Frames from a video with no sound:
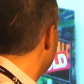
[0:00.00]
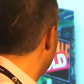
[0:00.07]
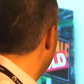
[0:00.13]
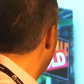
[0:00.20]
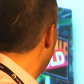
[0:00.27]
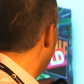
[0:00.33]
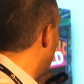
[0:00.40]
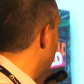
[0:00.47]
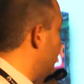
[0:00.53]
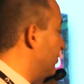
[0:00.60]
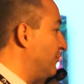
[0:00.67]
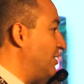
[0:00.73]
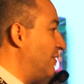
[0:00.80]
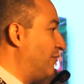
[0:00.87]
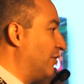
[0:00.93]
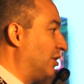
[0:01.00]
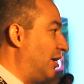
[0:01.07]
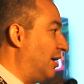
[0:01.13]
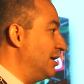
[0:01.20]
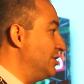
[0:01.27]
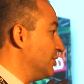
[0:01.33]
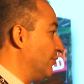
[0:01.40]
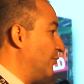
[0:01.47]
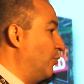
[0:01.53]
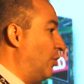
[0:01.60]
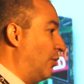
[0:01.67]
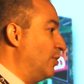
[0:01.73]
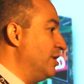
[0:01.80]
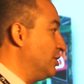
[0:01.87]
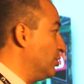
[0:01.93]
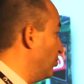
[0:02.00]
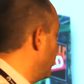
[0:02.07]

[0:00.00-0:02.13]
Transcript: So there are lots of different kinds of what we